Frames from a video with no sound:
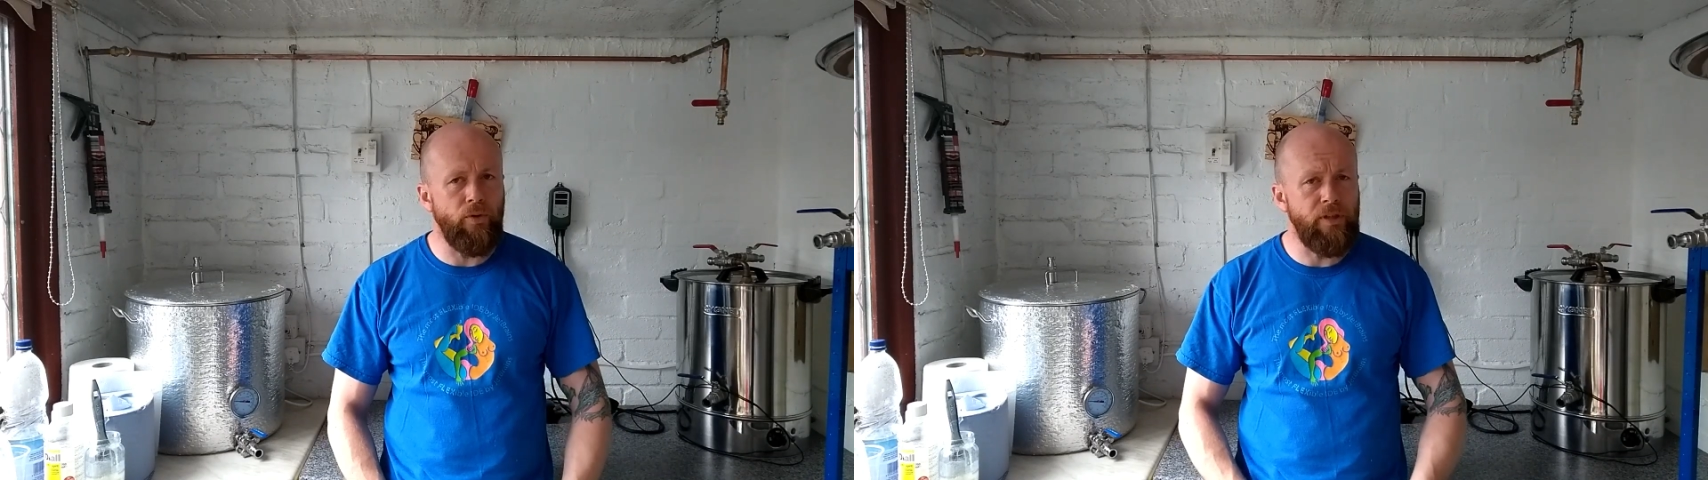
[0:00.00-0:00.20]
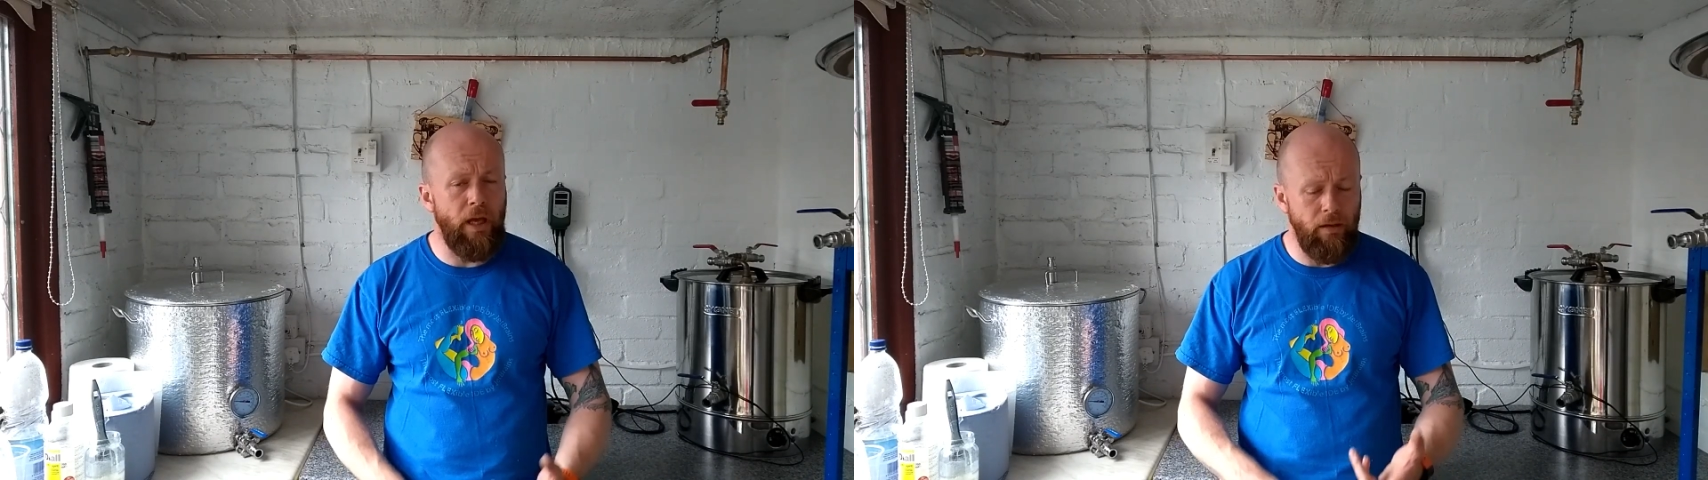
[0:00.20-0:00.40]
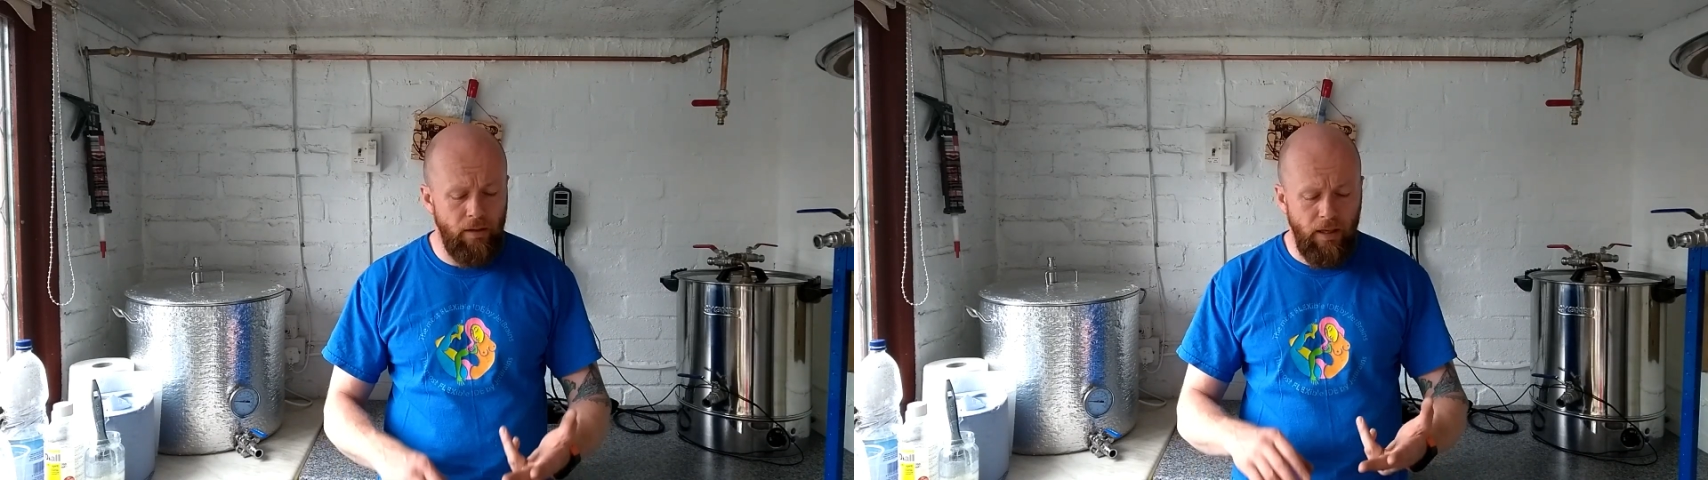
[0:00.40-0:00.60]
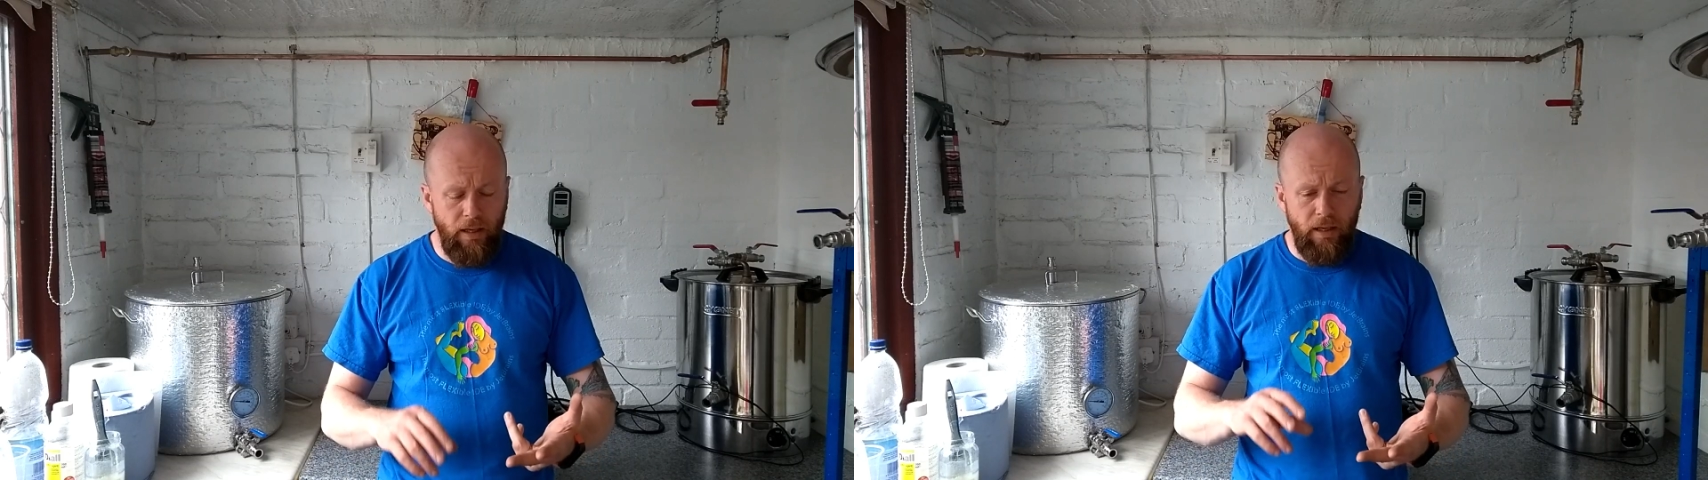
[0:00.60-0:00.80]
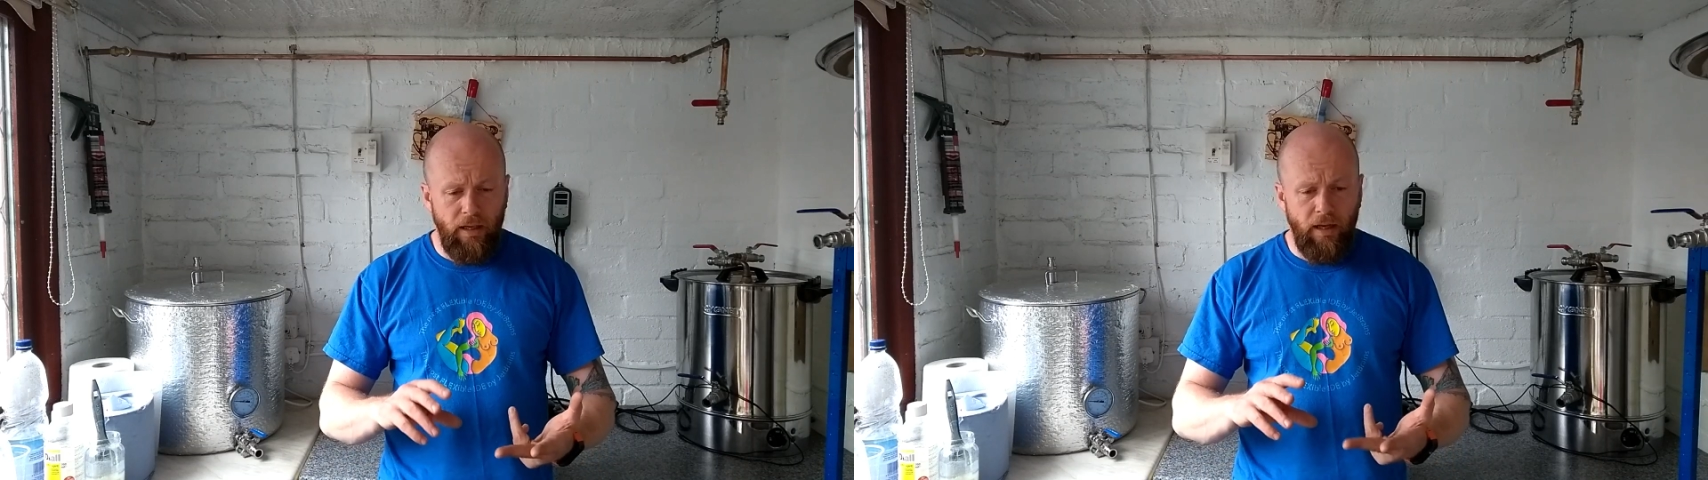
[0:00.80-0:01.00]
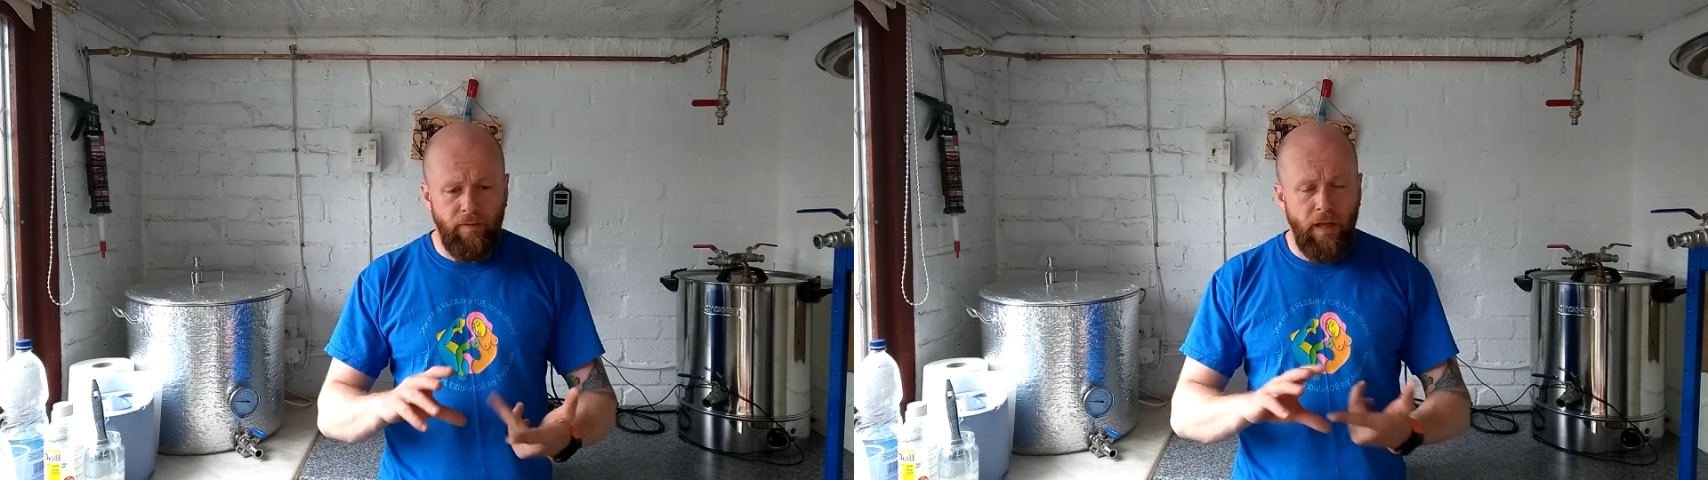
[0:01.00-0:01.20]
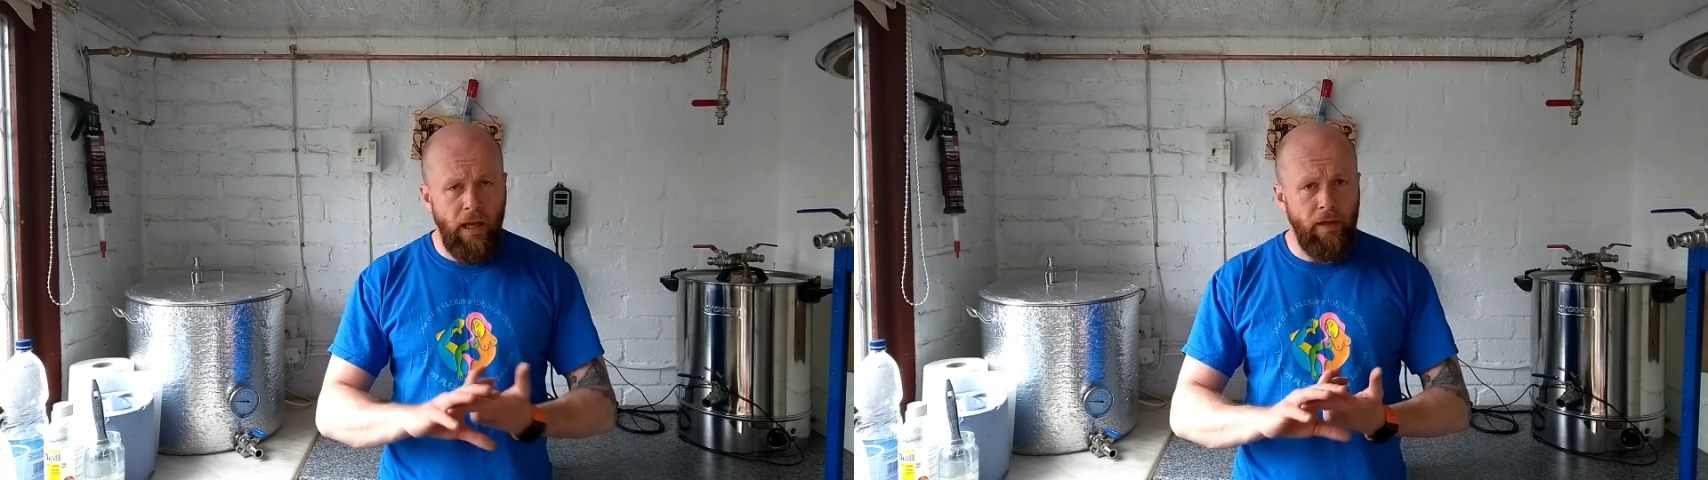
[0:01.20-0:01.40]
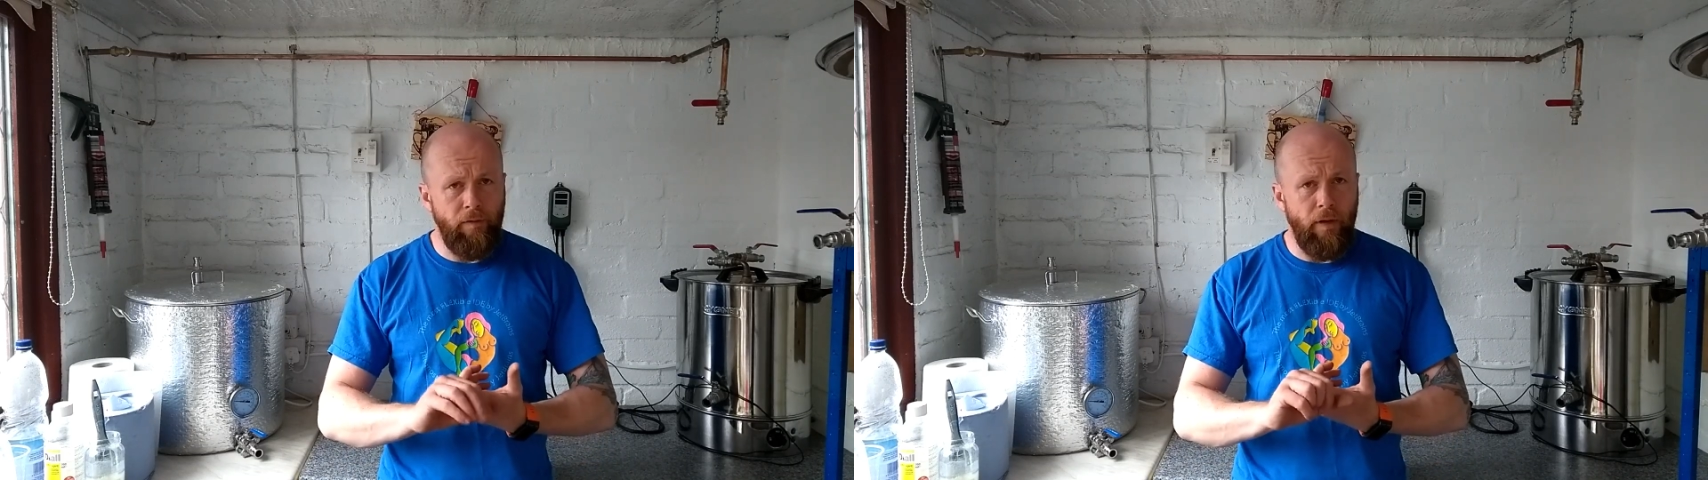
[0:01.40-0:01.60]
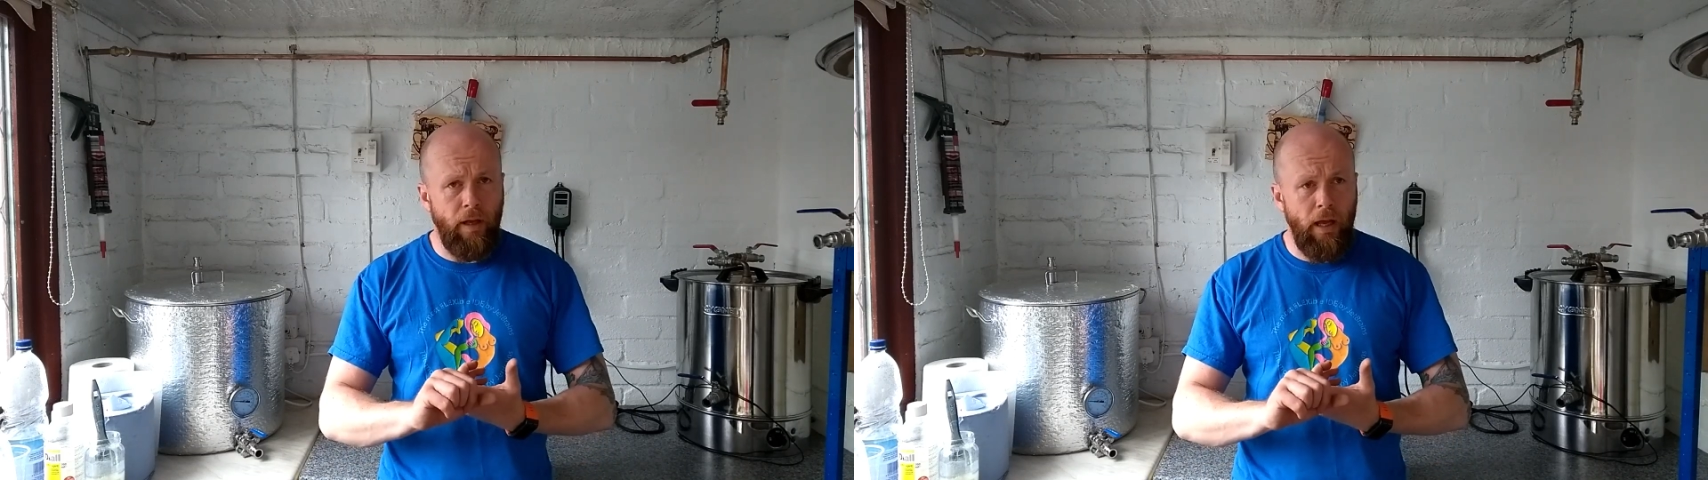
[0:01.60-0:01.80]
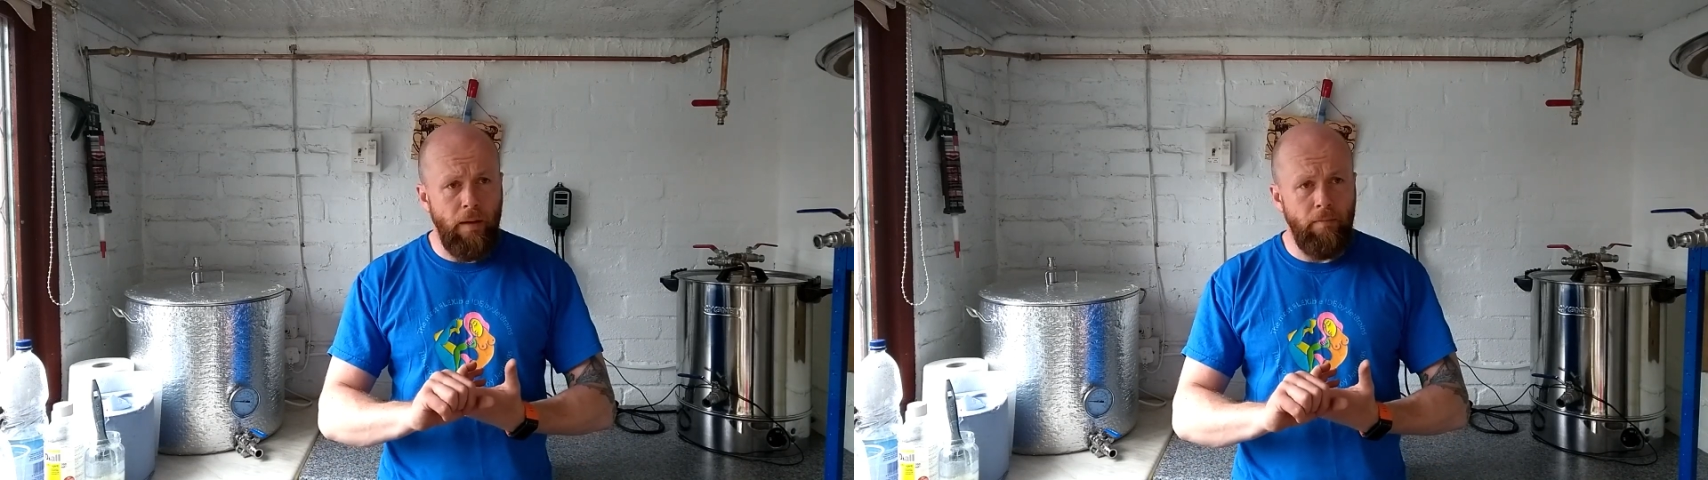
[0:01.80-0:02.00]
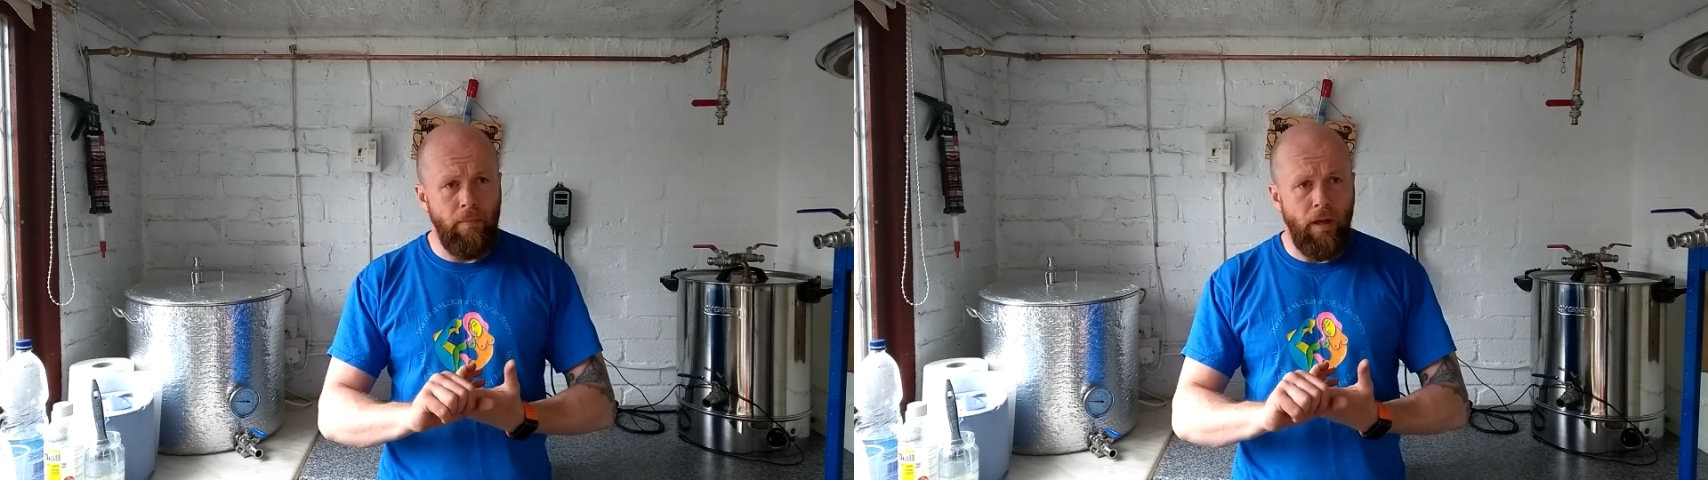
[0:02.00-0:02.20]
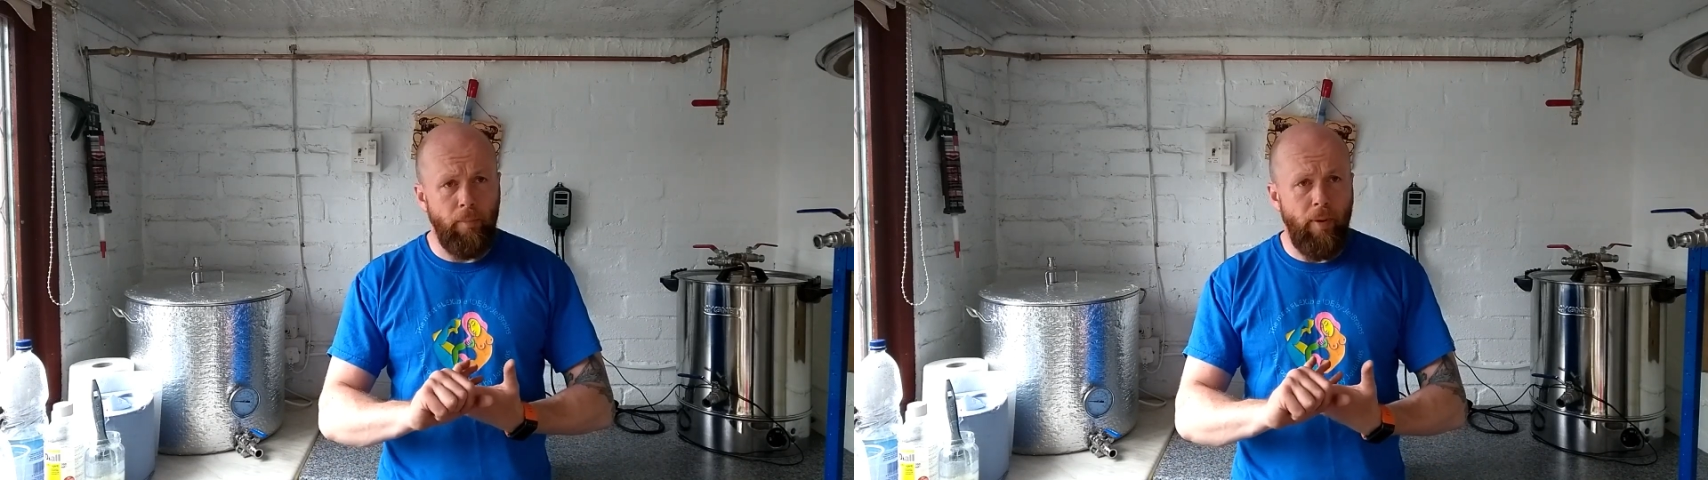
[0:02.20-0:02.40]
So I've done a